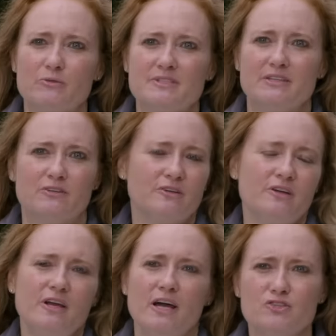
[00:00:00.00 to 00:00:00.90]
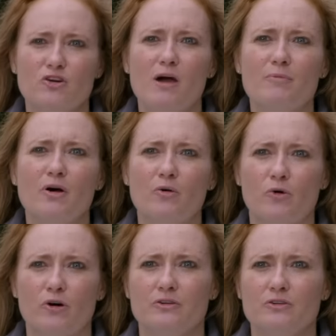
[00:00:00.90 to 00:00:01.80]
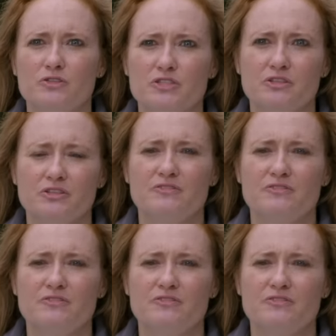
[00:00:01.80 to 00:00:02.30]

it was either a trauma or a nutritional